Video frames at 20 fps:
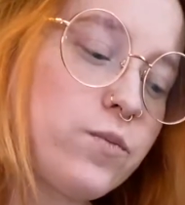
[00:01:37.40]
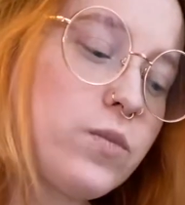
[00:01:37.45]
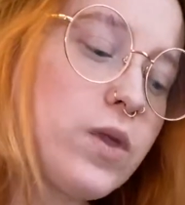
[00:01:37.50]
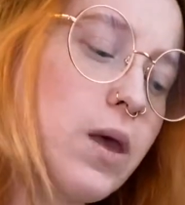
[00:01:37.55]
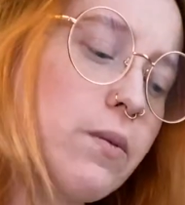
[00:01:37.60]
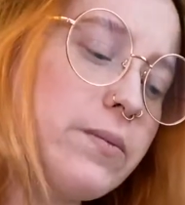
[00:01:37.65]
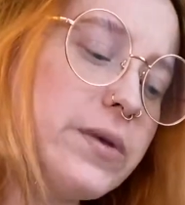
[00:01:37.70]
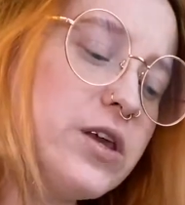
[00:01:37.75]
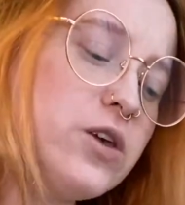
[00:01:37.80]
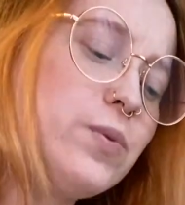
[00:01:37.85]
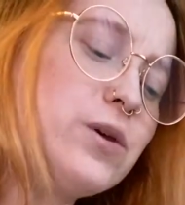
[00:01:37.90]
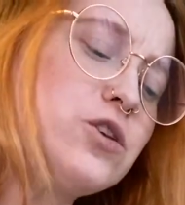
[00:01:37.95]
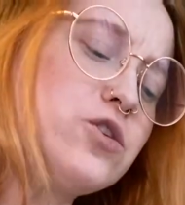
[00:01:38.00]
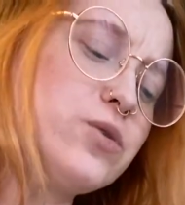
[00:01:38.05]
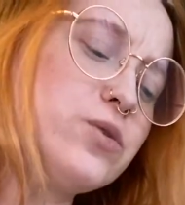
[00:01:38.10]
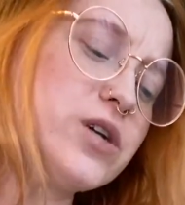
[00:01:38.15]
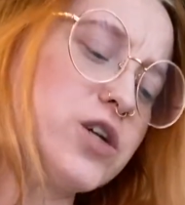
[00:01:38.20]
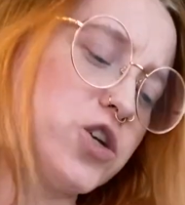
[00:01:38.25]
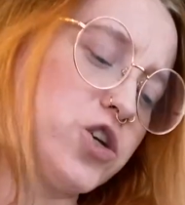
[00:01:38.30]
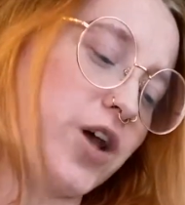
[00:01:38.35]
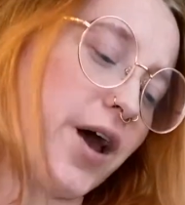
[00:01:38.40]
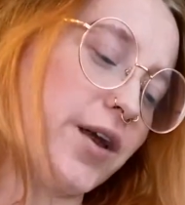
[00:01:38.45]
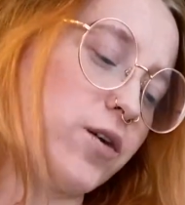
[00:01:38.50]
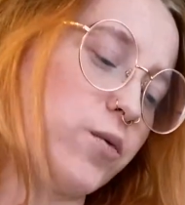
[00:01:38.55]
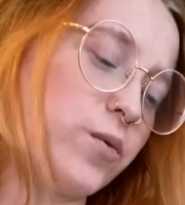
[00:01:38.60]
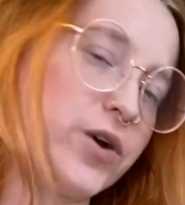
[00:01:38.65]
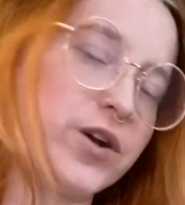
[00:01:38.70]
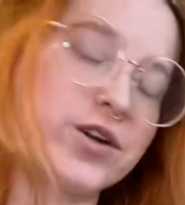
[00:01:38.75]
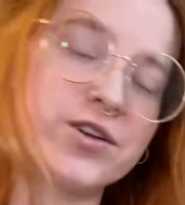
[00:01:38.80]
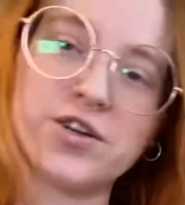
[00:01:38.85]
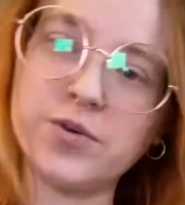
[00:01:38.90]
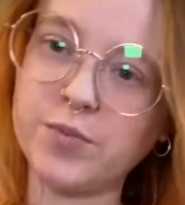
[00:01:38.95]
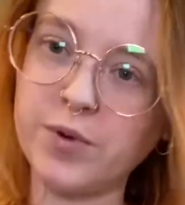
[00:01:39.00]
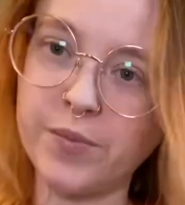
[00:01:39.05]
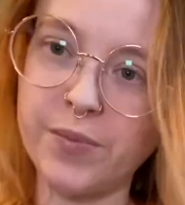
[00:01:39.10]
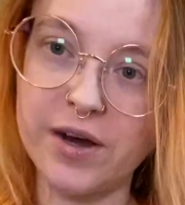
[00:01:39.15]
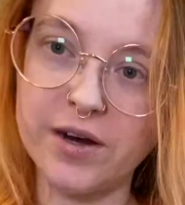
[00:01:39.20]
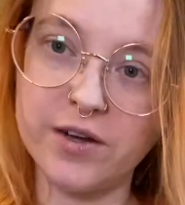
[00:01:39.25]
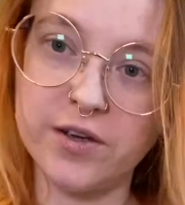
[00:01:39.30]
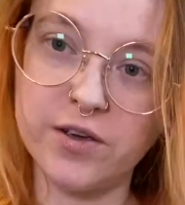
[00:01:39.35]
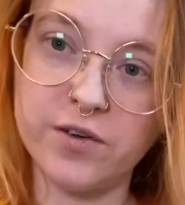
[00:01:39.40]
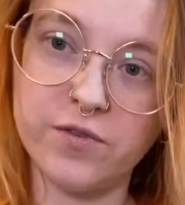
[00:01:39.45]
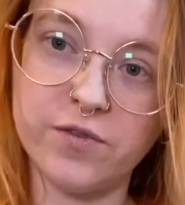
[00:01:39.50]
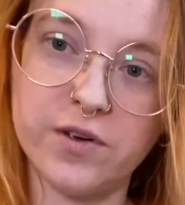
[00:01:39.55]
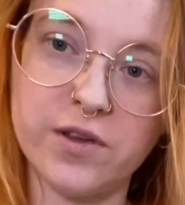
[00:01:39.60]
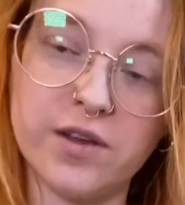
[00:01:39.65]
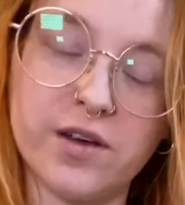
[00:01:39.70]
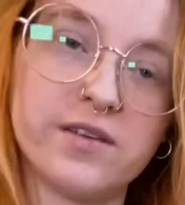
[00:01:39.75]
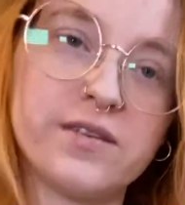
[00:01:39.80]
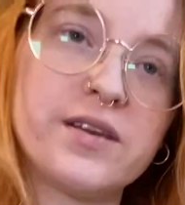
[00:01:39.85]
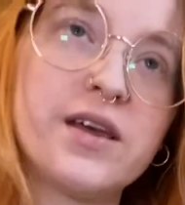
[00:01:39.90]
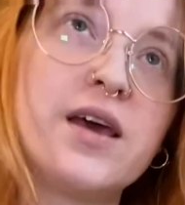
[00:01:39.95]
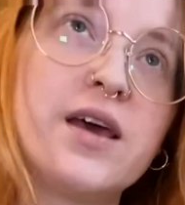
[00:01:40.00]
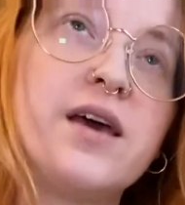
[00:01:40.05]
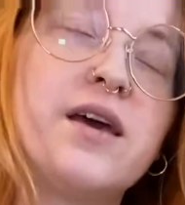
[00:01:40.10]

you've been doing shadow work to prepare you for this.